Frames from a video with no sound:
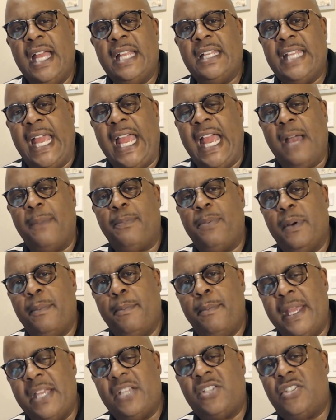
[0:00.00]
to have
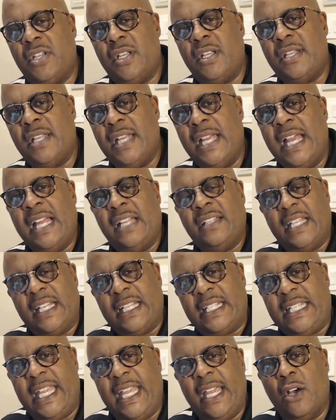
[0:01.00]
permission to
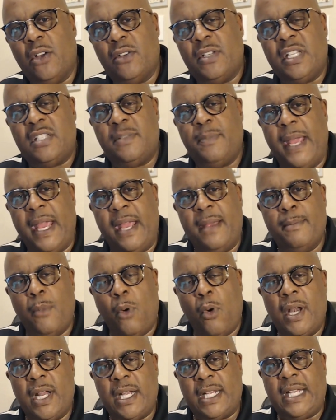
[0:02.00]
kill this man,
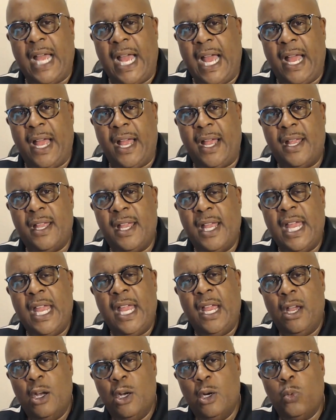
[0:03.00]
Mordecai,
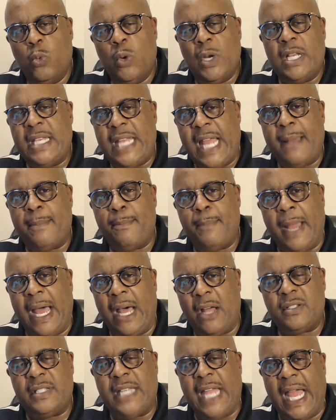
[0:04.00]
who would not
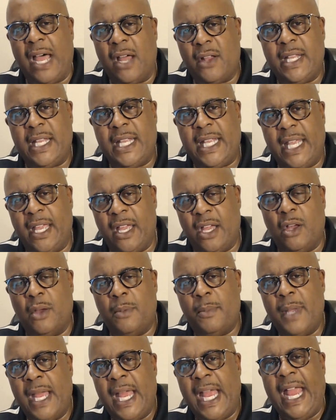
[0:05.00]
bow down to him.
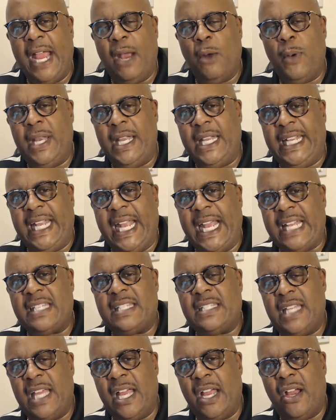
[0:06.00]
And when he
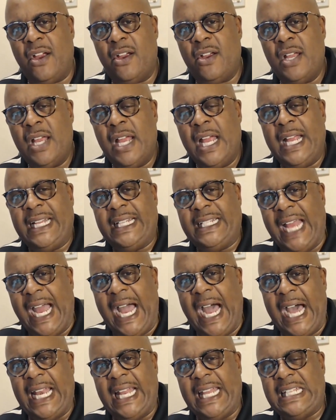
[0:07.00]
gets there,
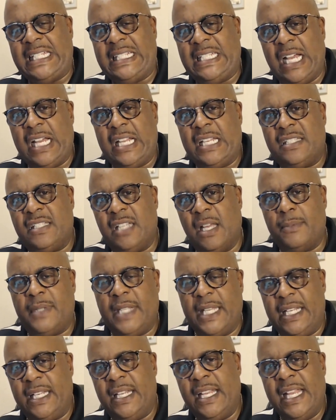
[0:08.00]
God has done
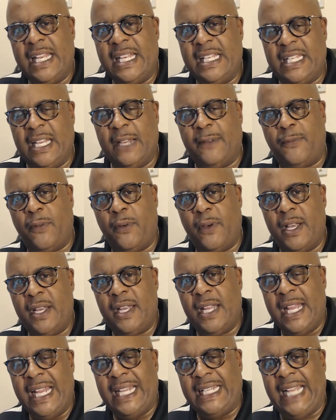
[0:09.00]
something different.
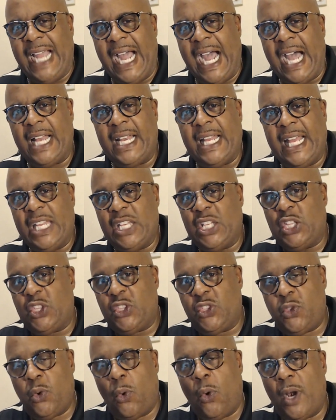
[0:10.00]
God has
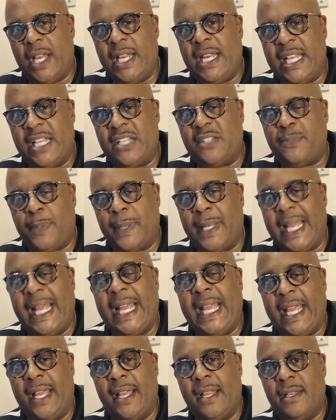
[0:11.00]
thwarted his
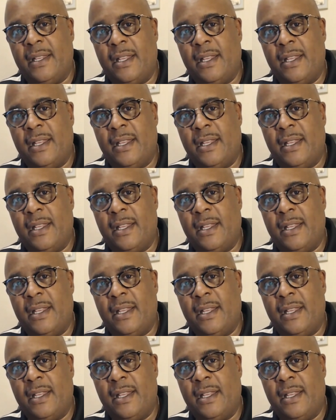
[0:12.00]
plan.